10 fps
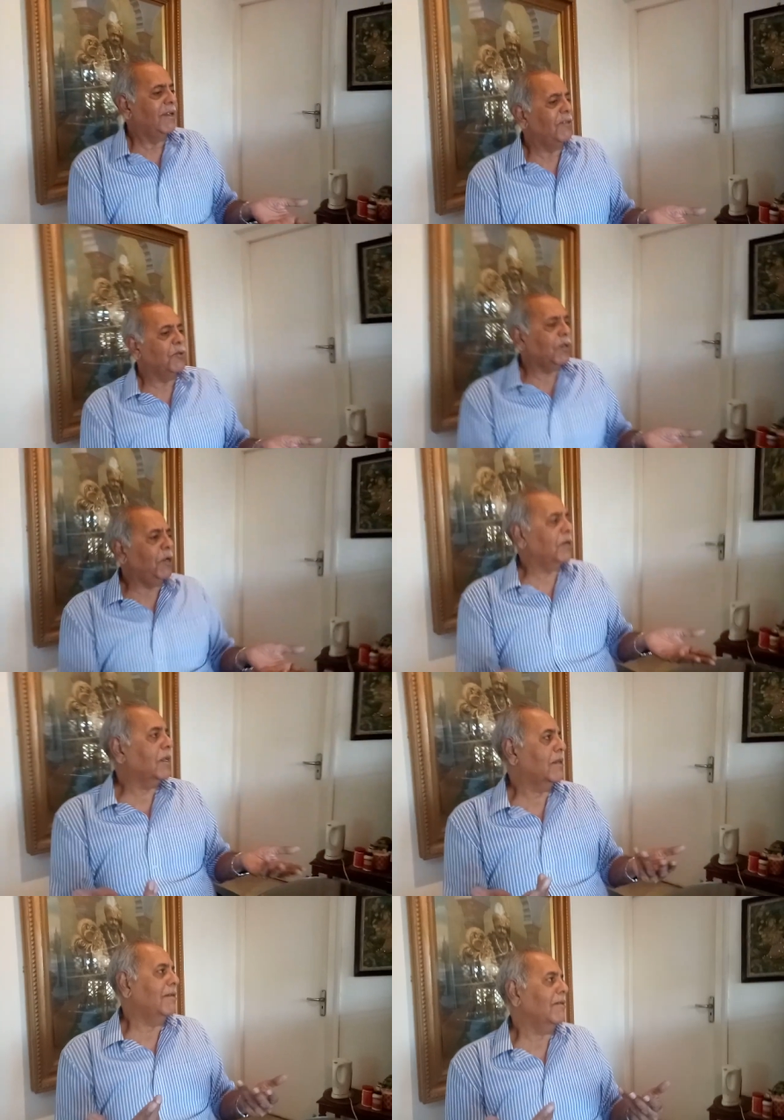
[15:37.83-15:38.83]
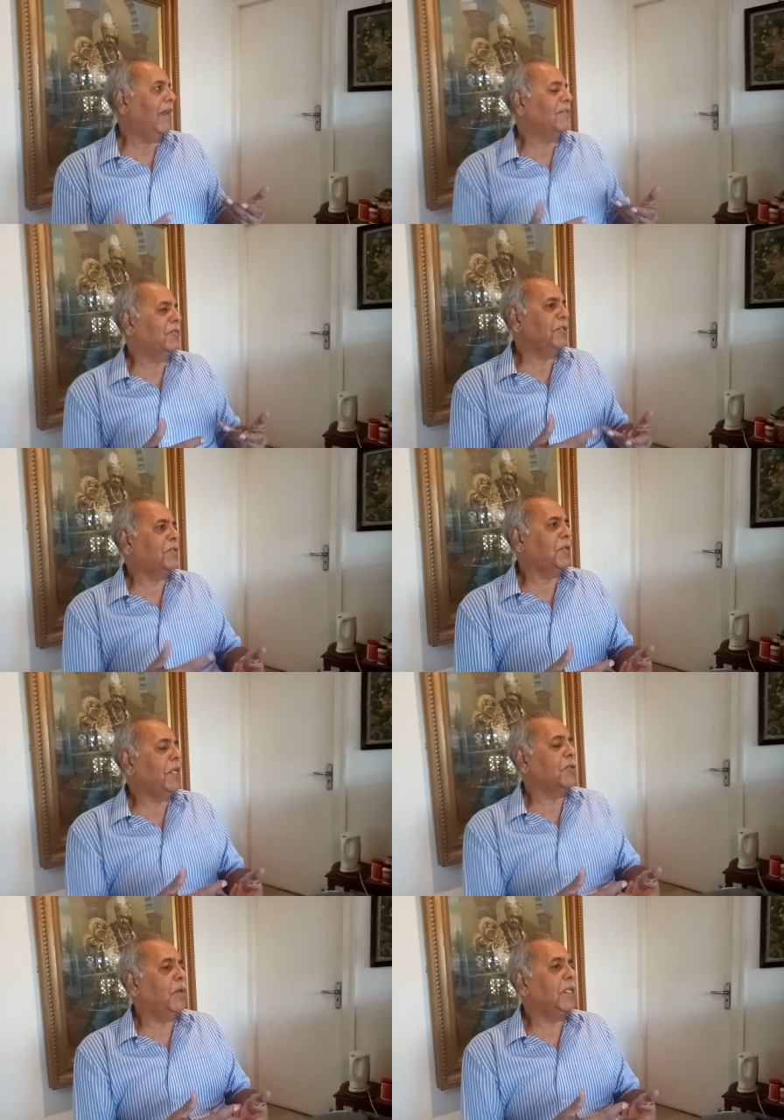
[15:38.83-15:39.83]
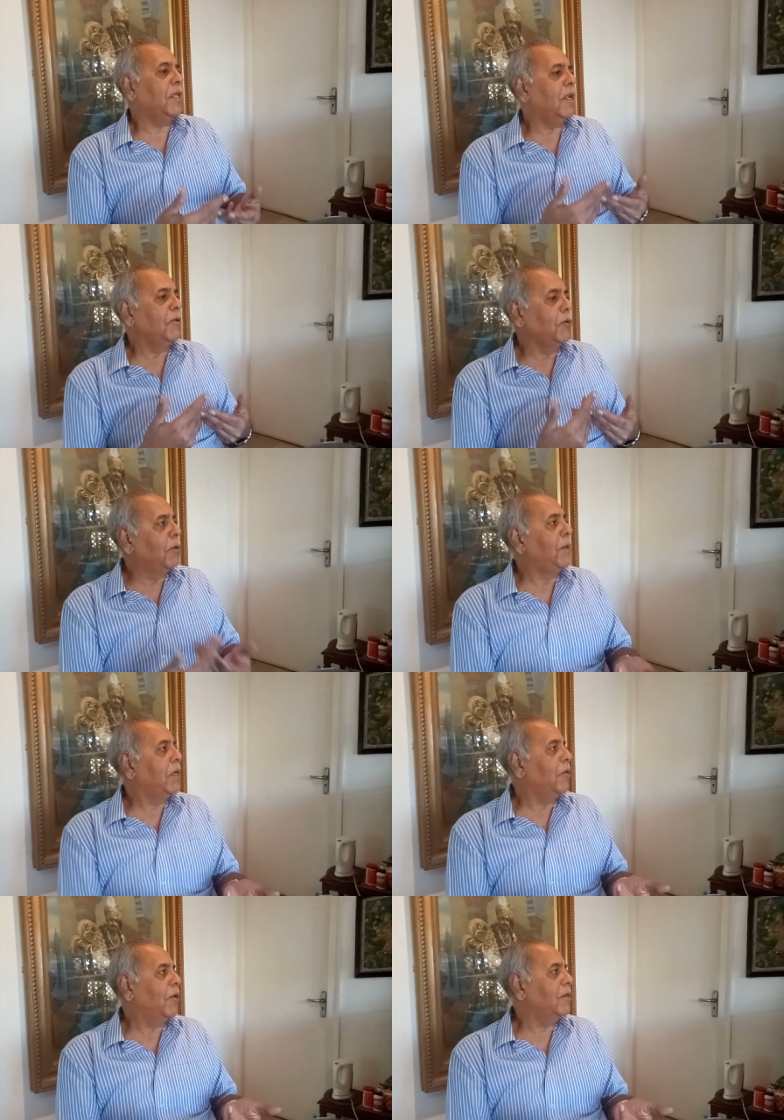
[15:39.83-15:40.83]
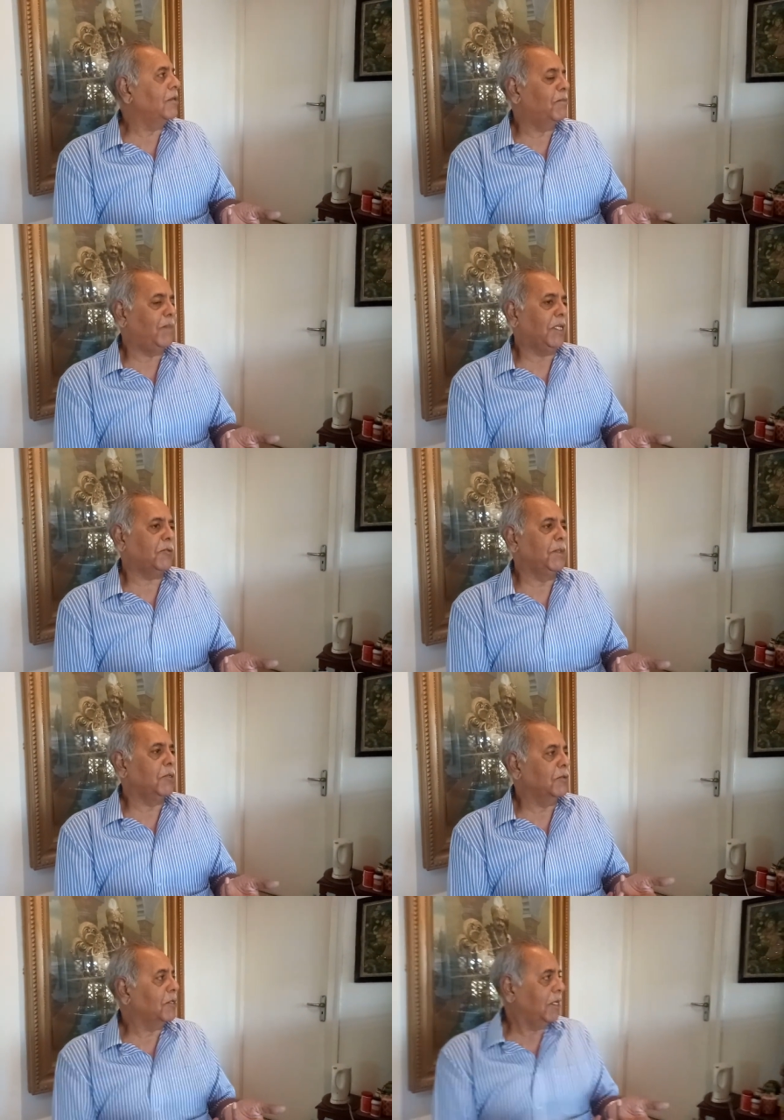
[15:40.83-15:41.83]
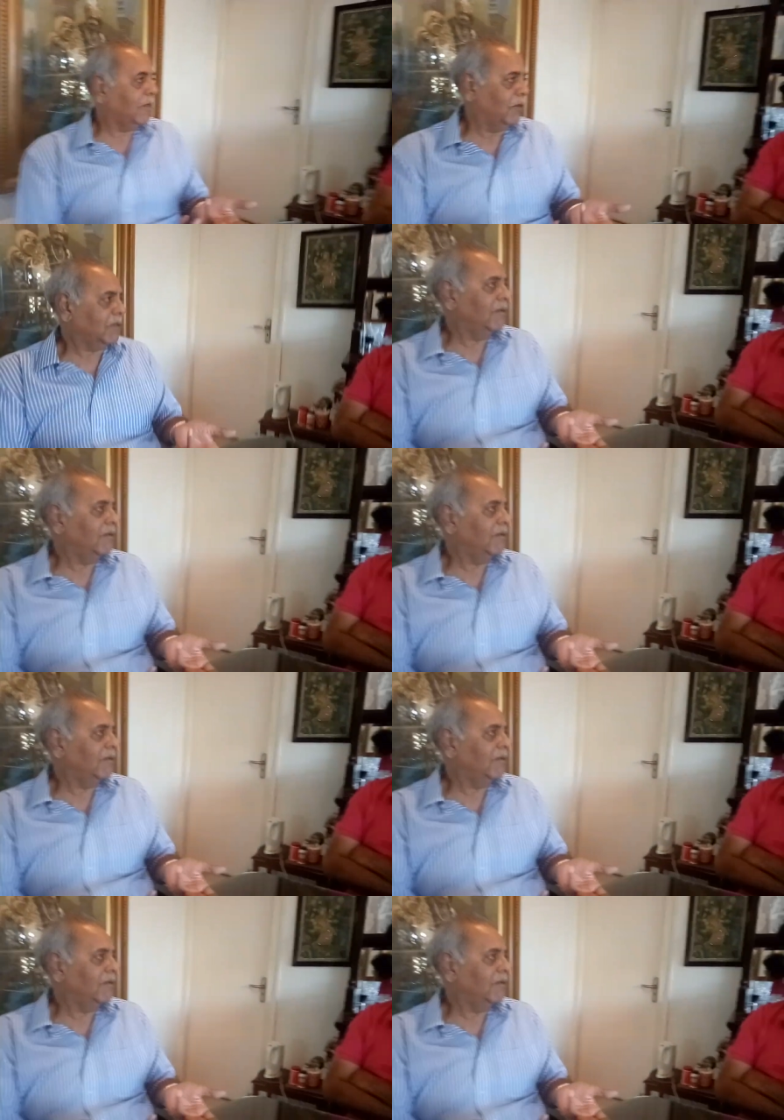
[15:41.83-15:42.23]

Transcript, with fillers: uh, you cannot, at this stage where there are no middle order batsmen to take